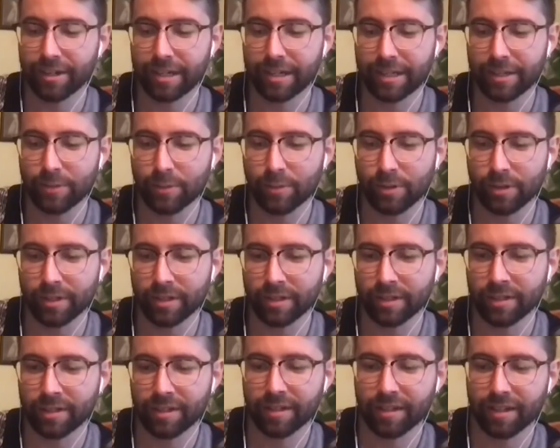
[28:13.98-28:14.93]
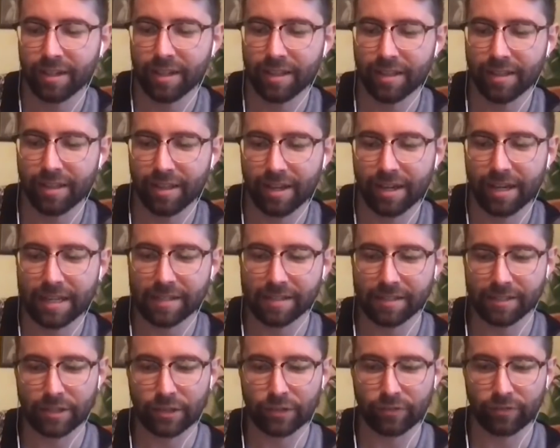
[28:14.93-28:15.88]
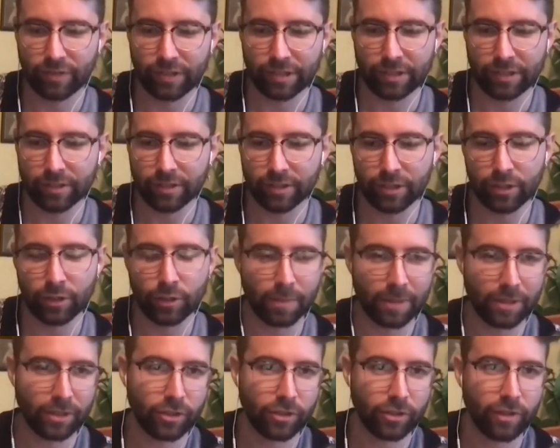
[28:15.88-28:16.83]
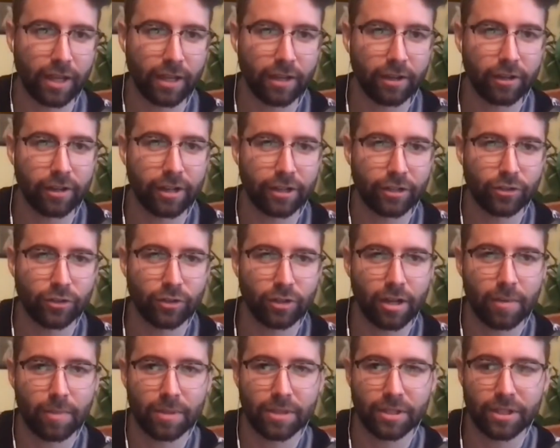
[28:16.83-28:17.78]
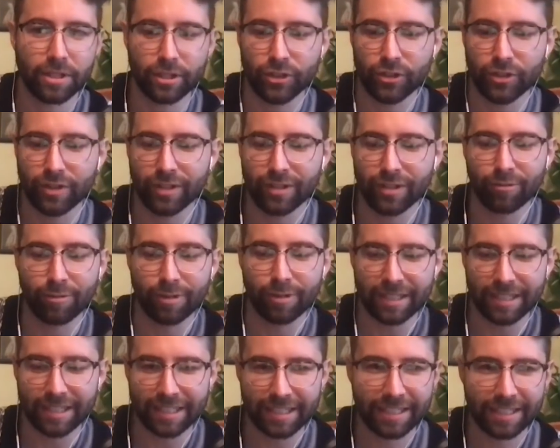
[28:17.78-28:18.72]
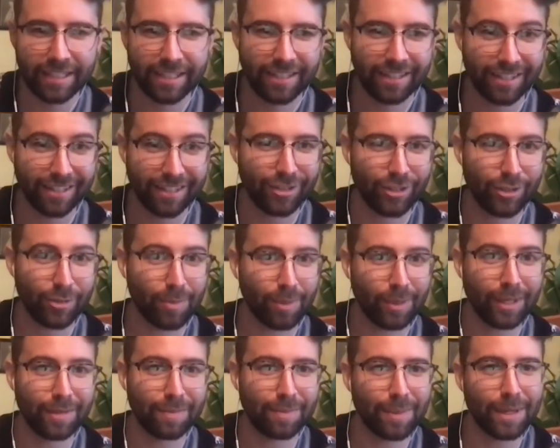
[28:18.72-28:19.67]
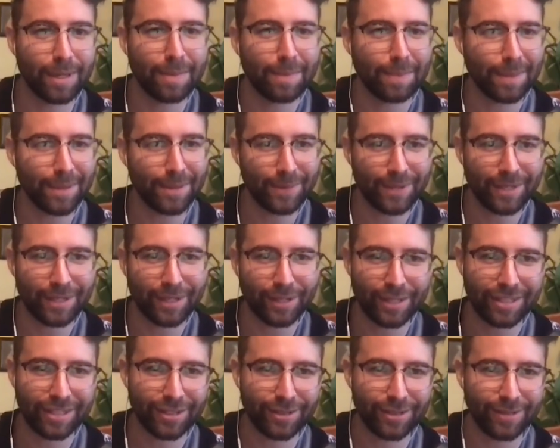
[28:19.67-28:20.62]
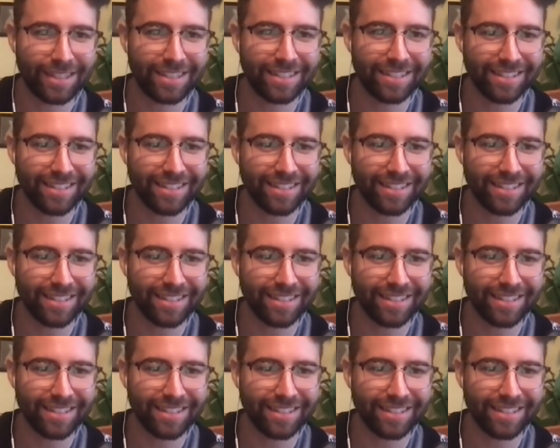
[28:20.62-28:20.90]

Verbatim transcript: anyone in the ISL field, you know, you mentioned that international competition that really gets your blood pumping when you get to race